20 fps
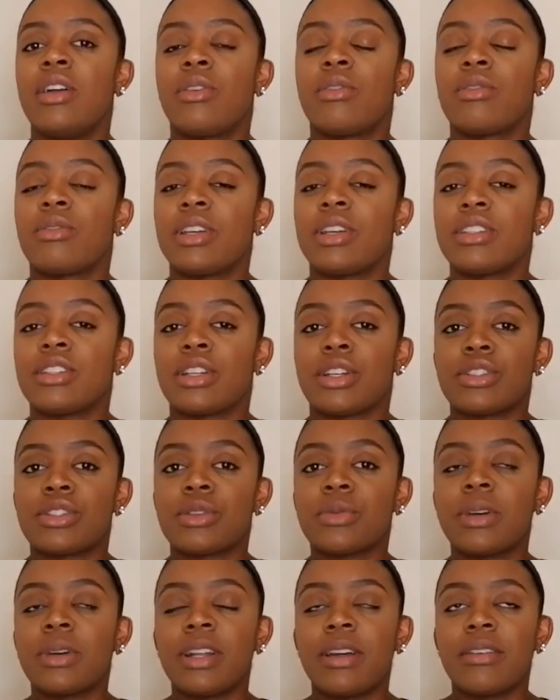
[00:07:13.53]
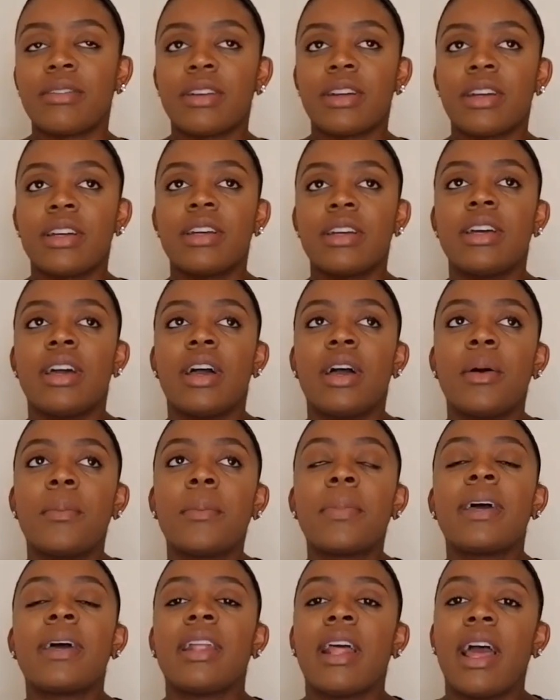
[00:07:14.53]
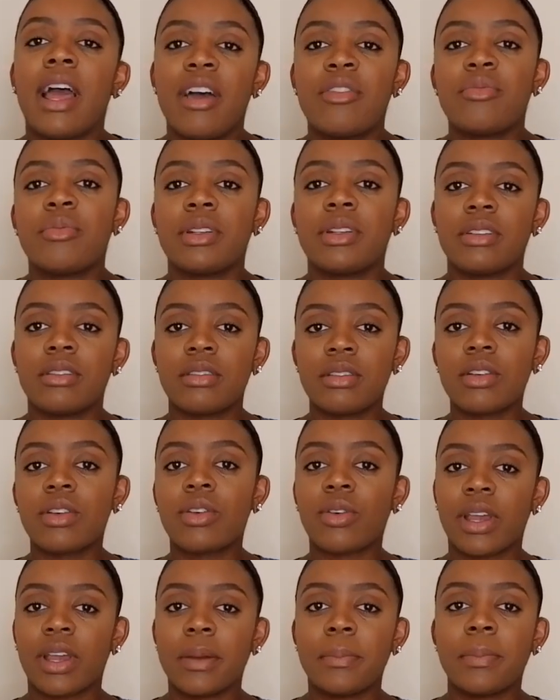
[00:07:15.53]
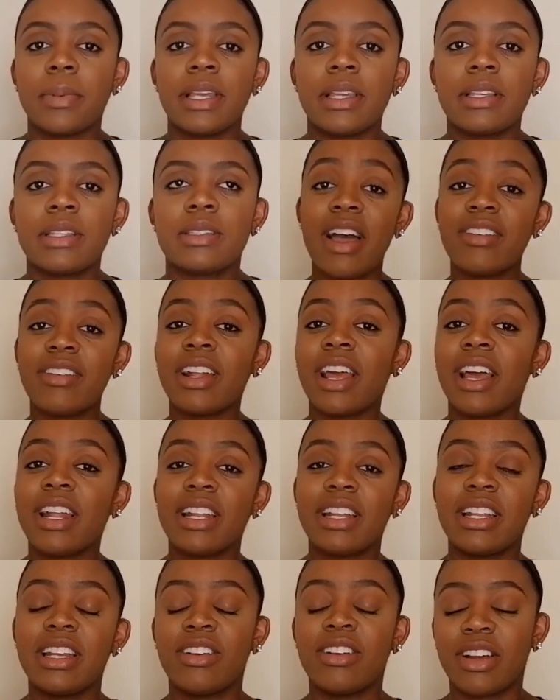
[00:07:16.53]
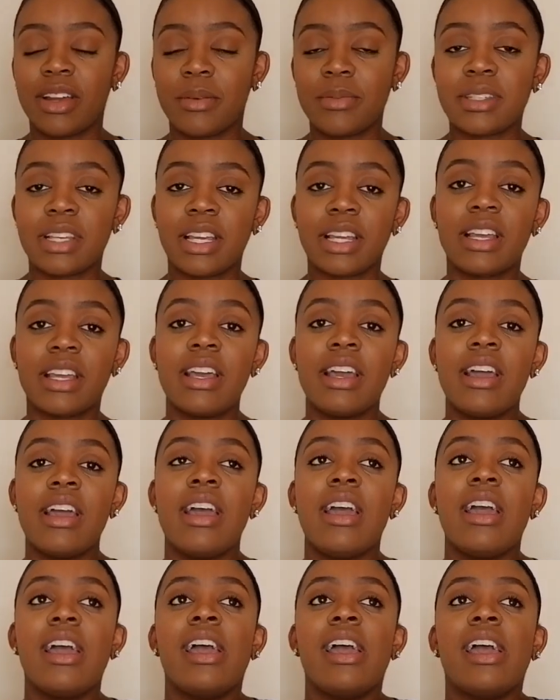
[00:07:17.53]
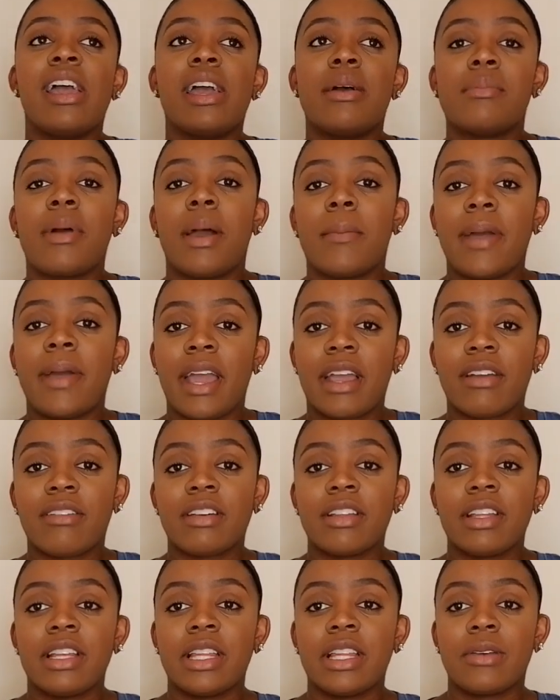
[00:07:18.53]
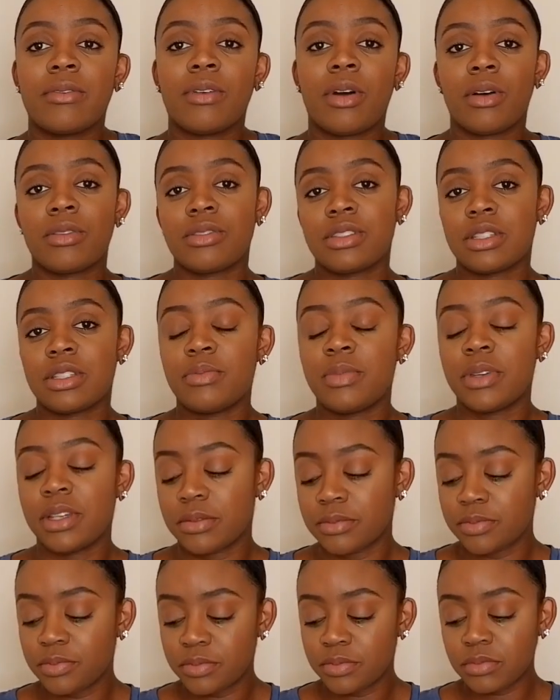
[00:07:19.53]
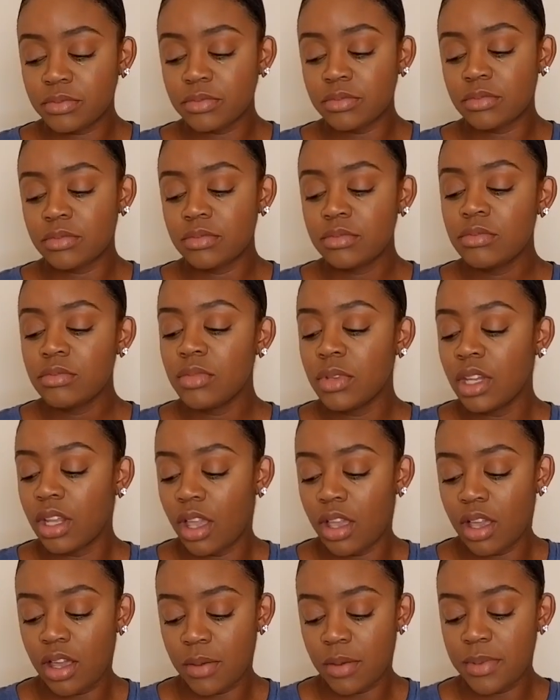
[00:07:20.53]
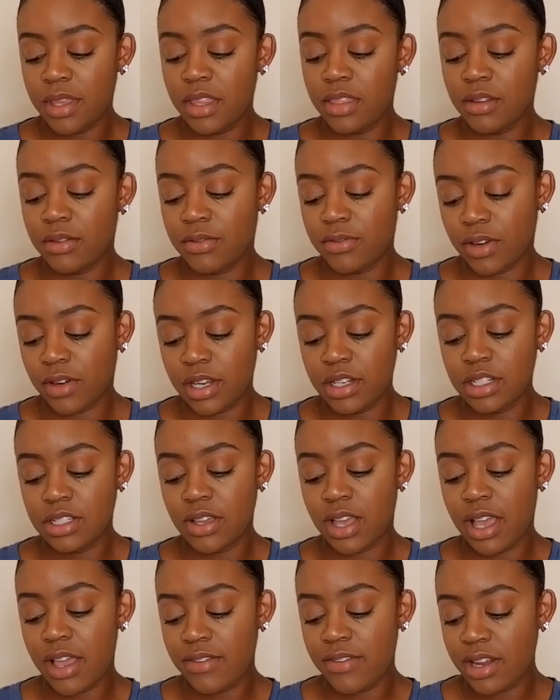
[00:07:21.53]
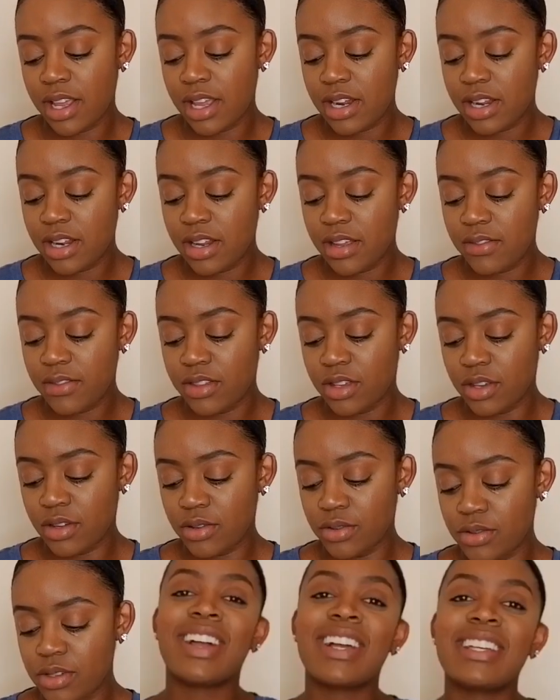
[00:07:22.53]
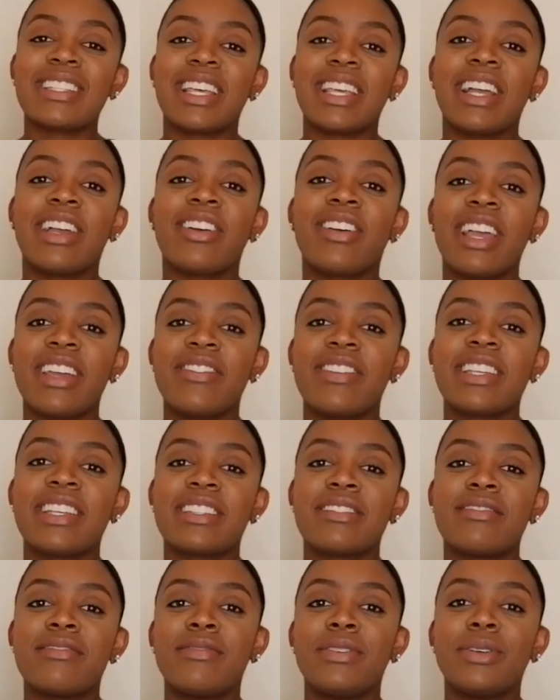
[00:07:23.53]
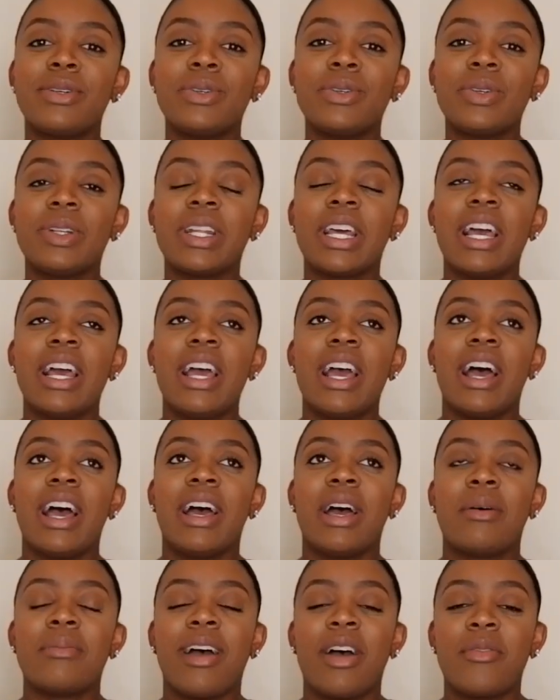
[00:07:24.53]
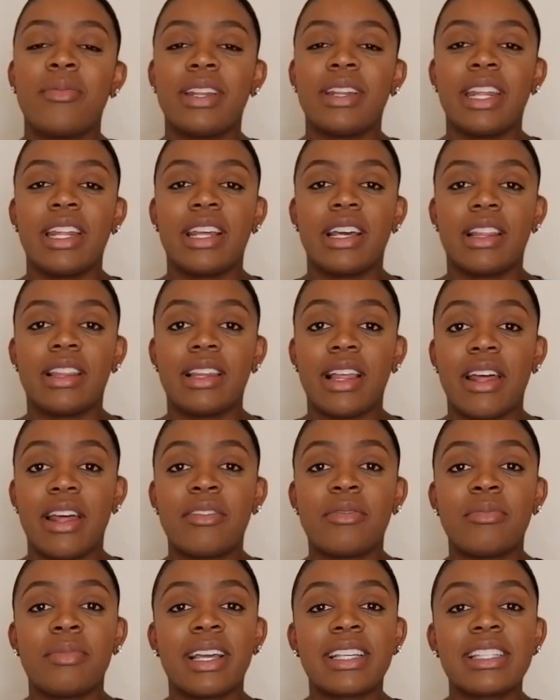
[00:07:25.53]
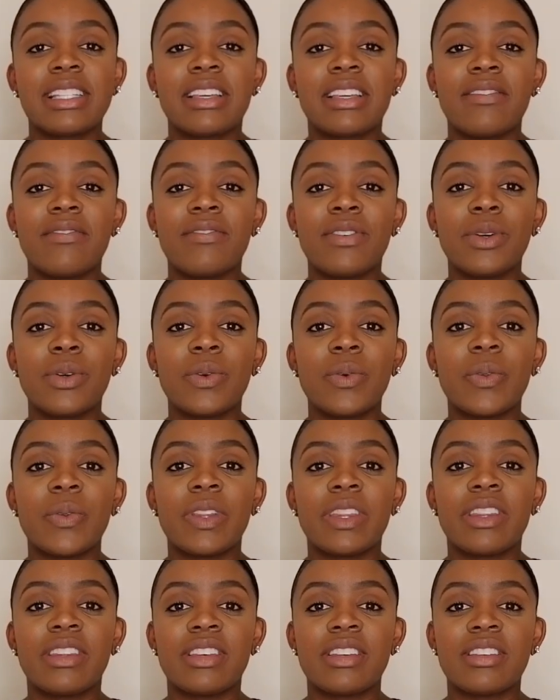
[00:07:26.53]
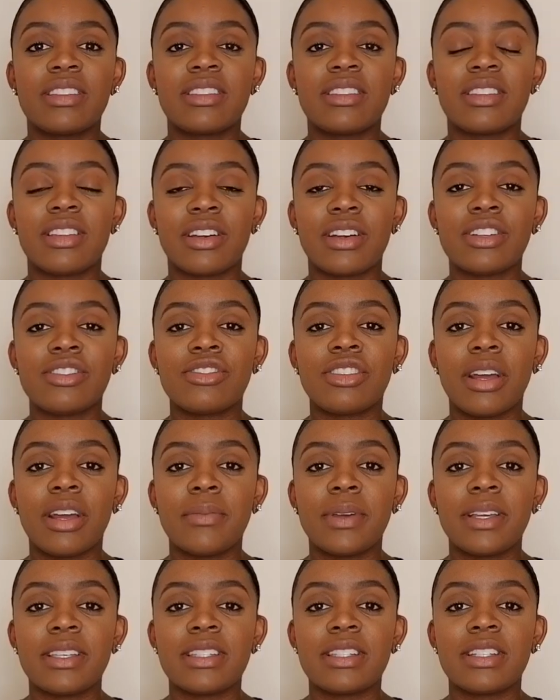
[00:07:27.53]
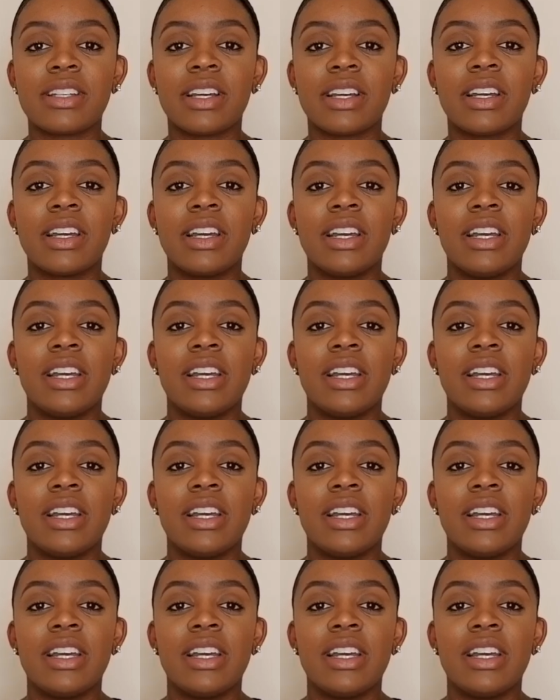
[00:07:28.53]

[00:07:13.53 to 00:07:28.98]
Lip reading: research or whatever, but I have been crampy. I haven't had any cramps like in my back really. They've all just been in the front, so I haven't had any of those. As far as like cravings and food, I've been eating a lot of Mexican food this third trimester.